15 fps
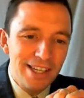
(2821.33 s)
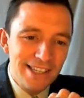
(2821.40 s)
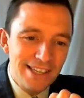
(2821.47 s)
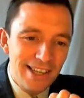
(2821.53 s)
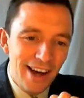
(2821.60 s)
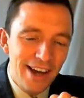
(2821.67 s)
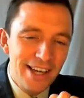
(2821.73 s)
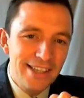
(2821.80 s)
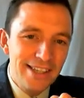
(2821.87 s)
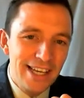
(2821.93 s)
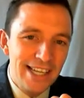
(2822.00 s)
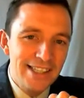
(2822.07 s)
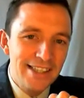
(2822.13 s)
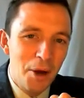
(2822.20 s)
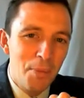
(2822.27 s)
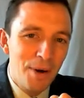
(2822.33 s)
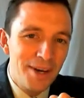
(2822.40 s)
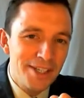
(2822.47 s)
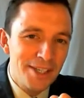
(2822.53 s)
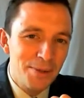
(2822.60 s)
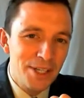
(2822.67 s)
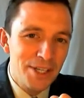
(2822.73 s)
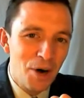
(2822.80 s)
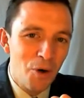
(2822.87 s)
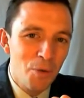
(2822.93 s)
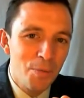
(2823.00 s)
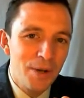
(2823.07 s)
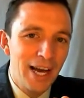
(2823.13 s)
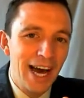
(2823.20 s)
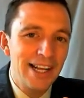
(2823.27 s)
is tight, it's not possible to
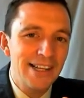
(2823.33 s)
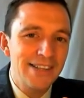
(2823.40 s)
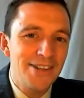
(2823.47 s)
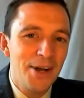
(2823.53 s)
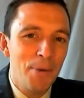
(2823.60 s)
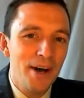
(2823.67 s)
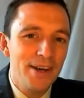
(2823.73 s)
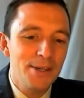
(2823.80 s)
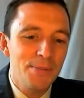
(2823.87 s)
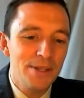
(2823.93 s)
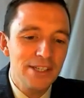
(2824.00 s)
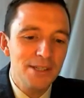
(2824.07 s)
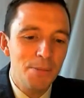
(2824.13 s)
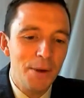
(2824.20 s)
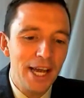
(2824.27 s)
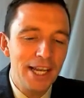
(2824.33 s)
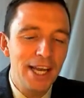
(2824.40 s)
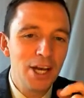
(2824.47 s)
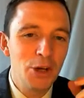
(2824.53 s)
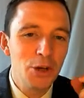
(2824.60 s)
open and it's not possible to spend.